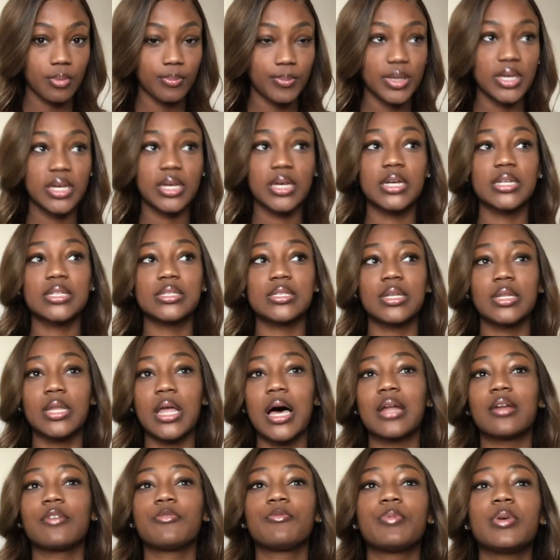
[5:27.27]
because a
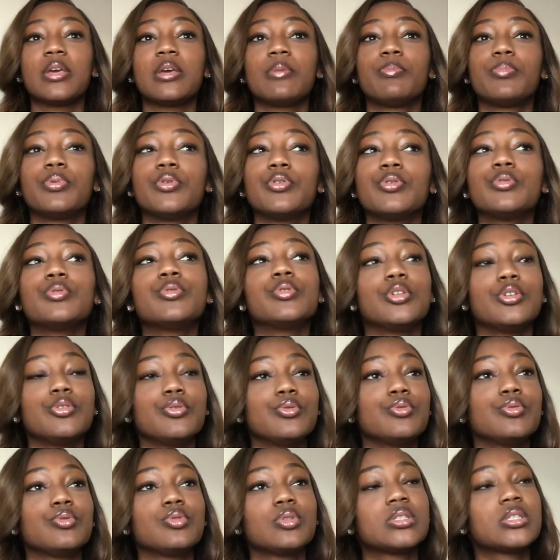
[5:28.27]
lot of people
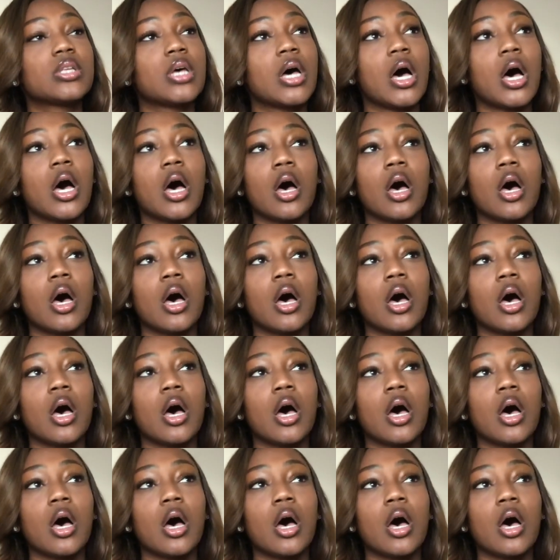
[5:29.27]
lose